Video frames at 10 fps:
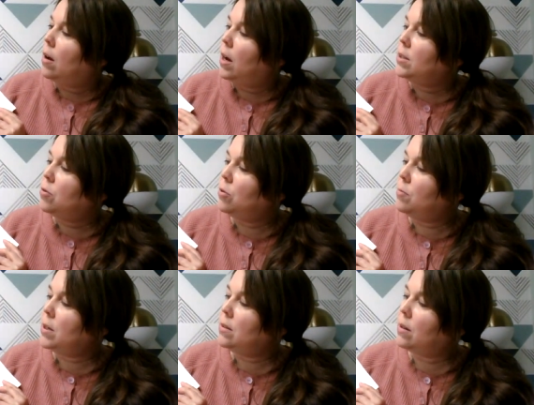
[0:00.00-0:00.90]
I told
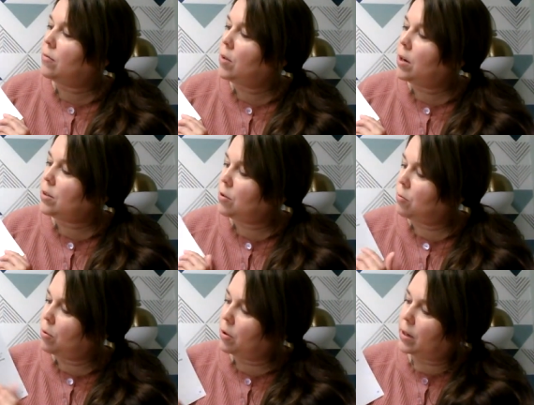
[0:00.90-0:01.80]
myself not to
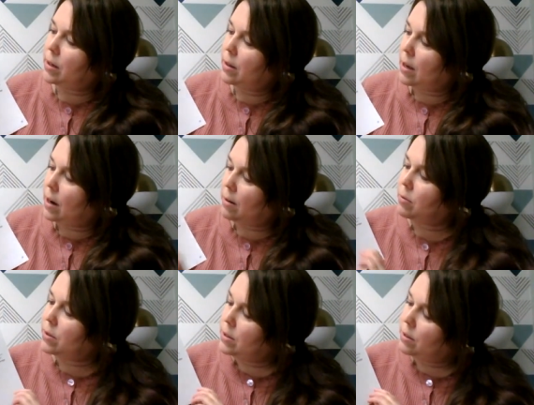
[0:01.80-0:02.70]
worry that I
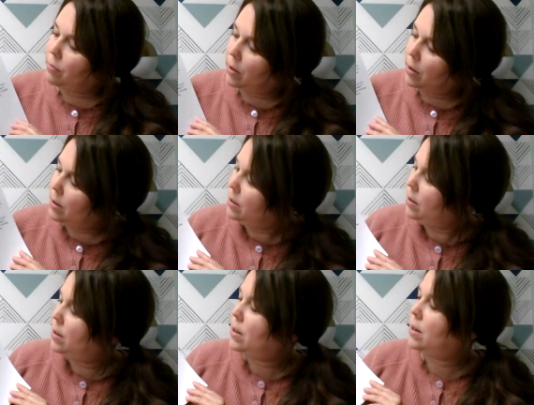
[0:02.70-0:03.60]
was different.
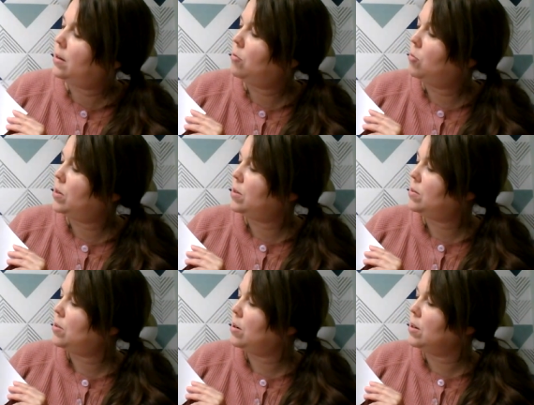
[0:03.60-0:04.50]
When the
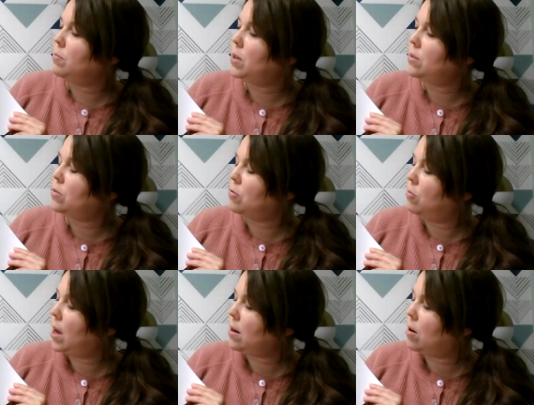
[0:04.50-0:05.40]
starting pistol
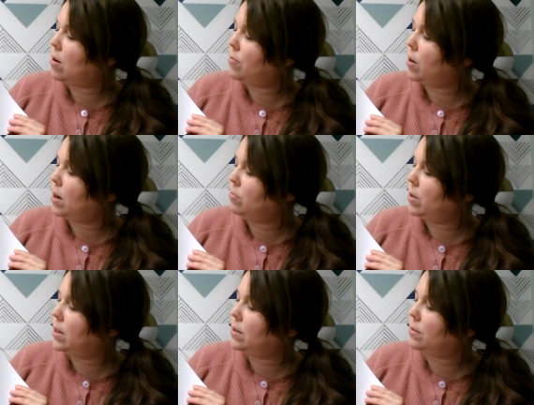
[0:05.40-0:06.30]
went off, I
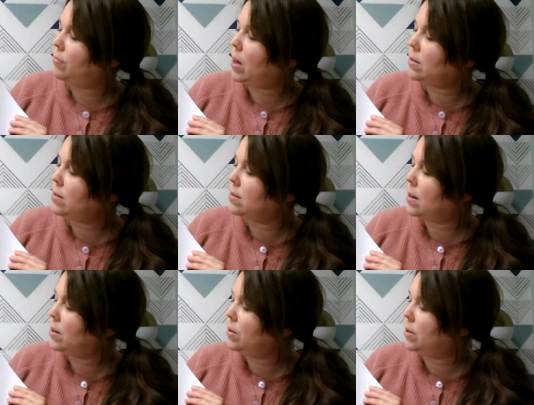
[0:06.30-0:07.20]
ran as fast as I
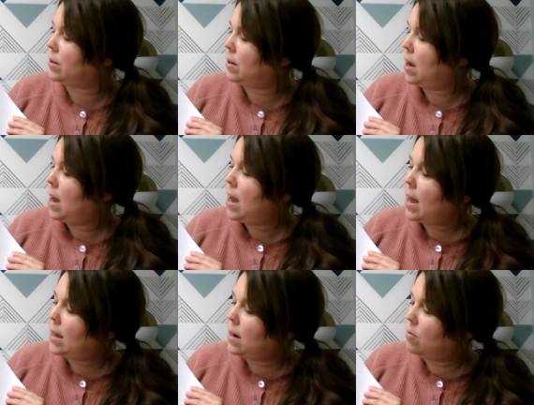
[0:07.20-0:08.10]
could,
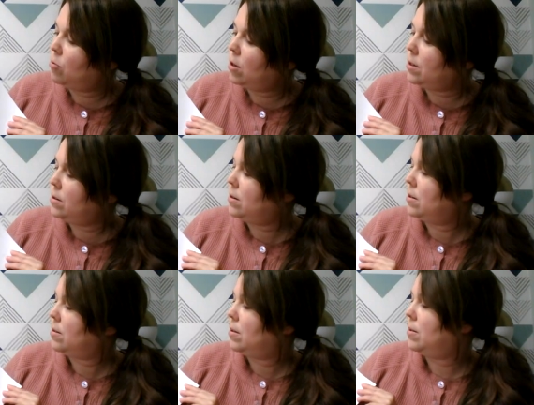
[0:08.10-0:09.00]
and I won
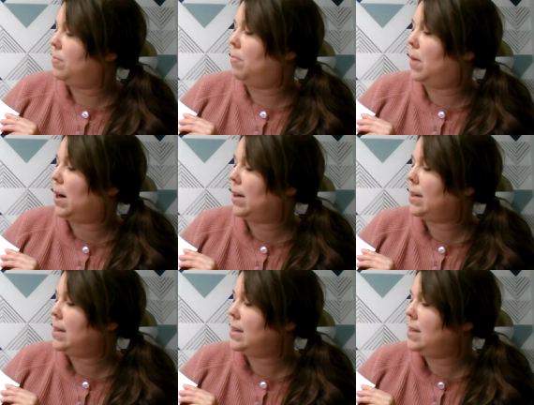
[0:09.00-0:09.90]

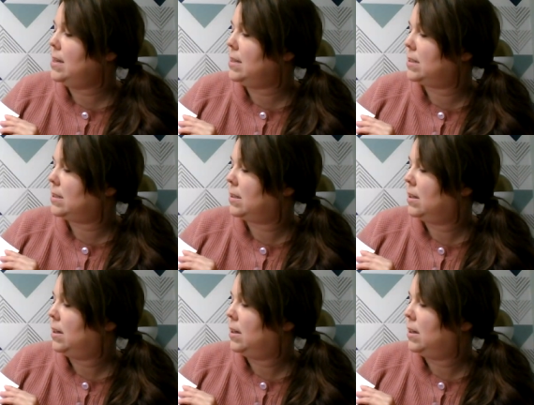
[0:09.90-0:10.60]
my heat.